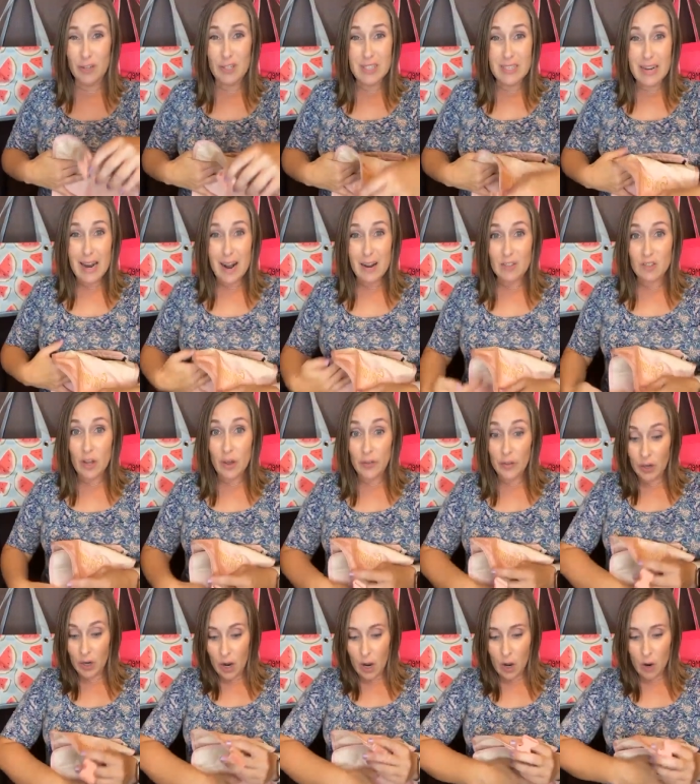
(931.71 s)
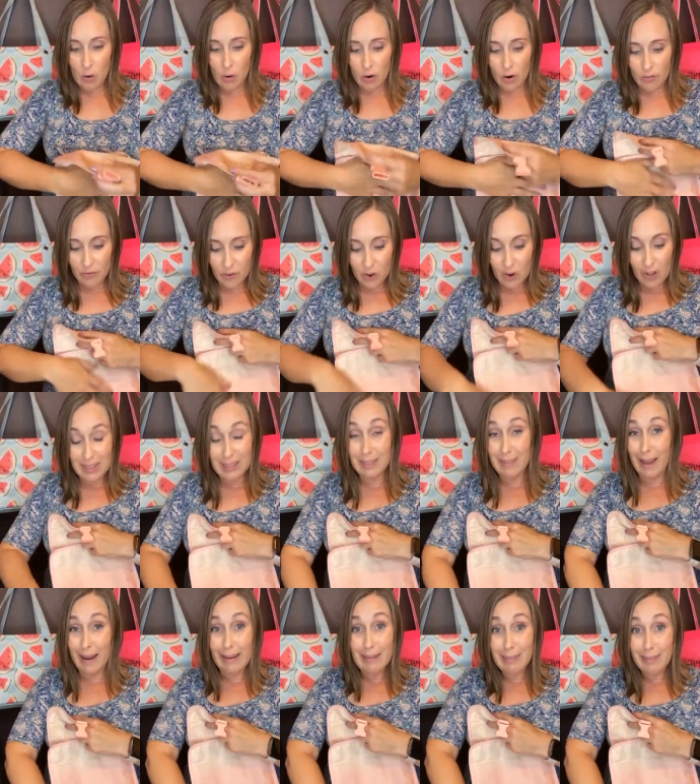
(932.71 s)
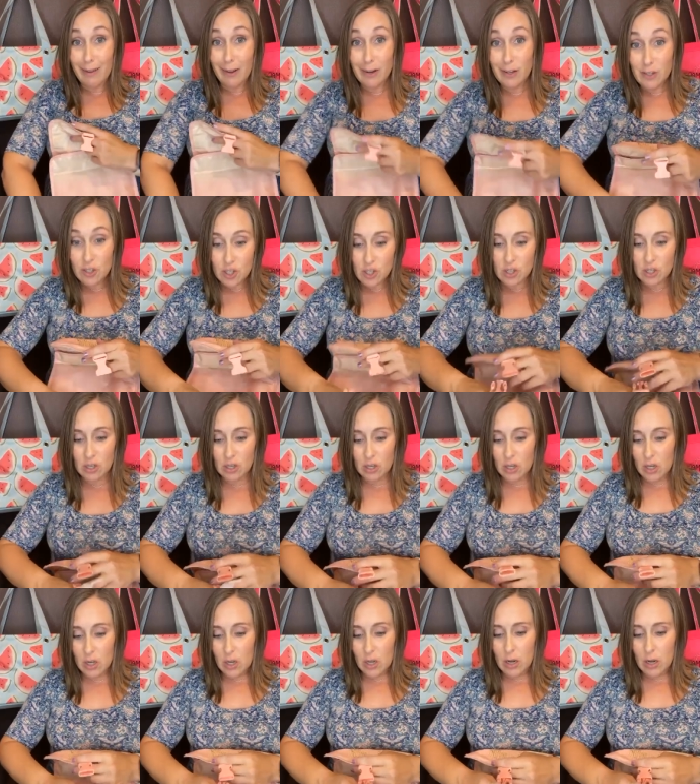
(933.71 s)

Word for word: for snacks on the go or for a light lunch.